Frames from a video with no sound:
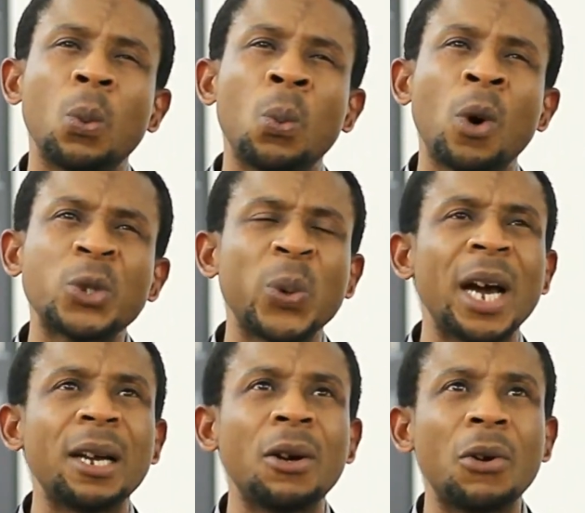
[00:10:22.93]
what we
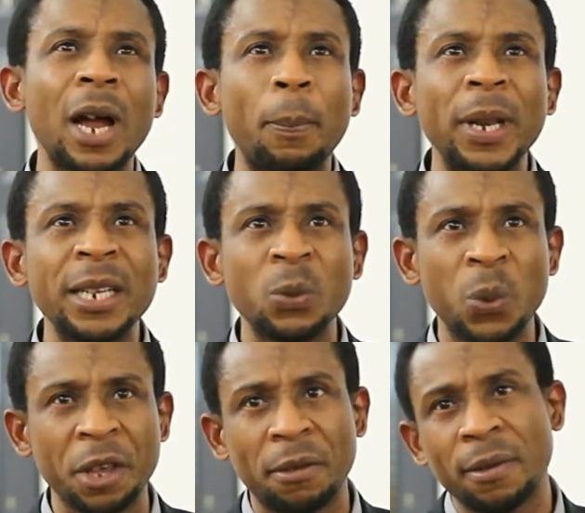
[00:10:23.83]
are grappling
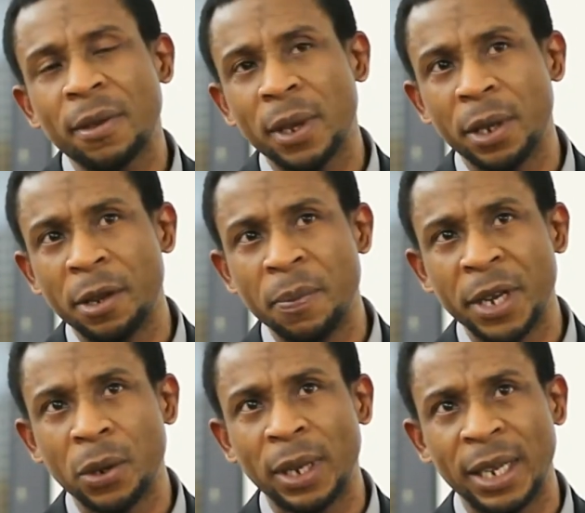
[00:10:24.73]
with in the
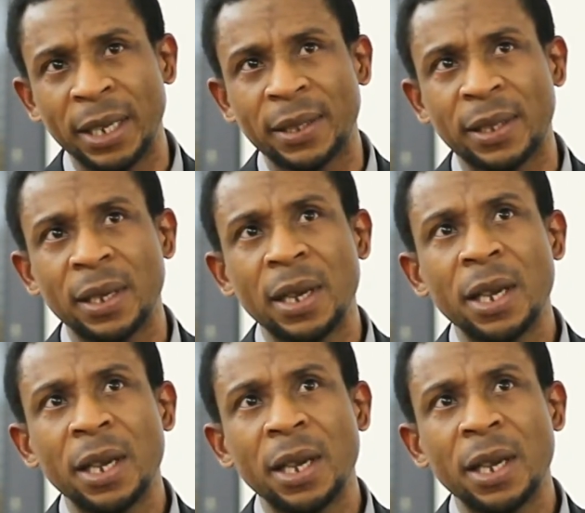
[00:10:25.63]
Middle East,